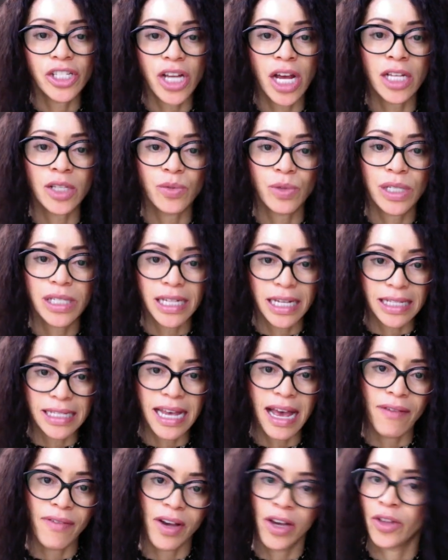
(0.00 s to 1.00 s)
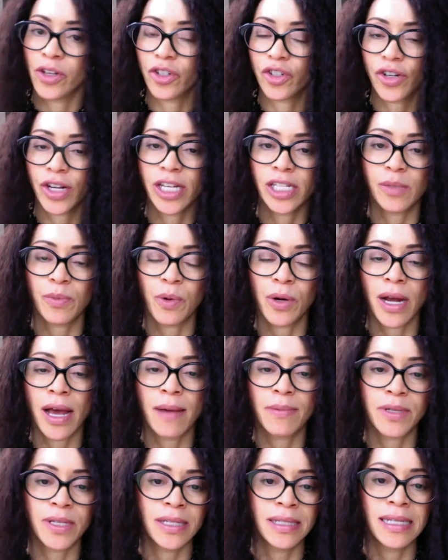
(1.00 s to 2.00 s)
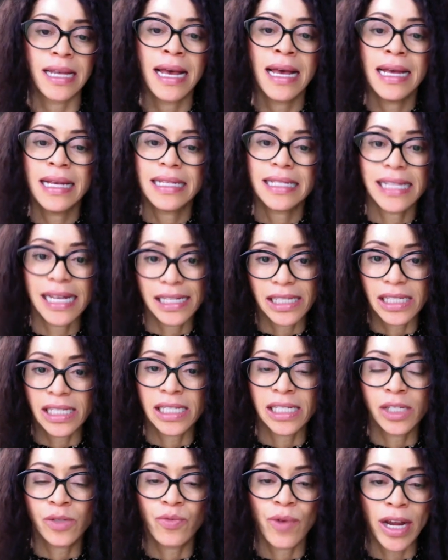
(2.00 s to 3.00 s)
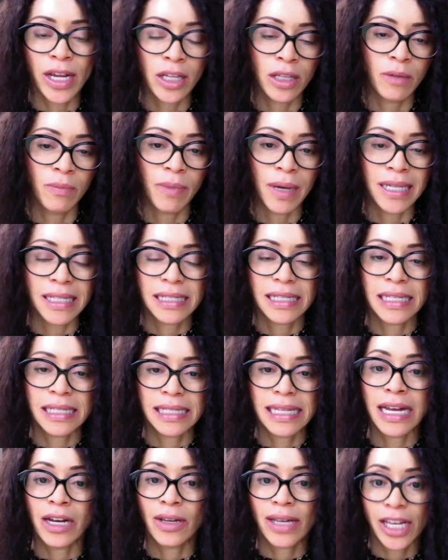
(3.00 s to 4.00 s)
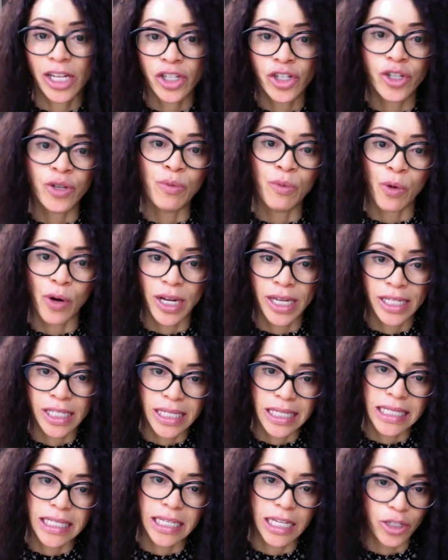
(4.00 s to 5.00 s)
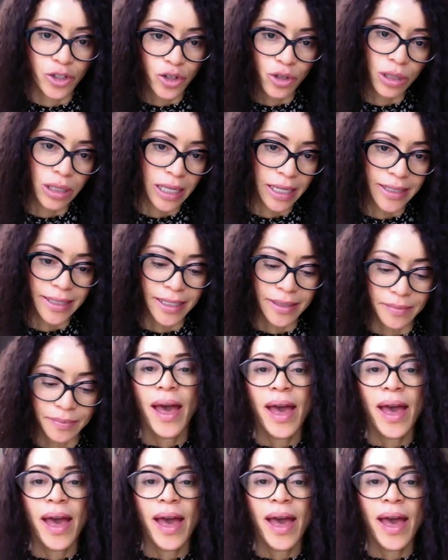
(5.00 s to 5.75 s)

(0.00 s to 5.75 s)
John's Wood does have other transport options such as regular buses that'll get you more into central London.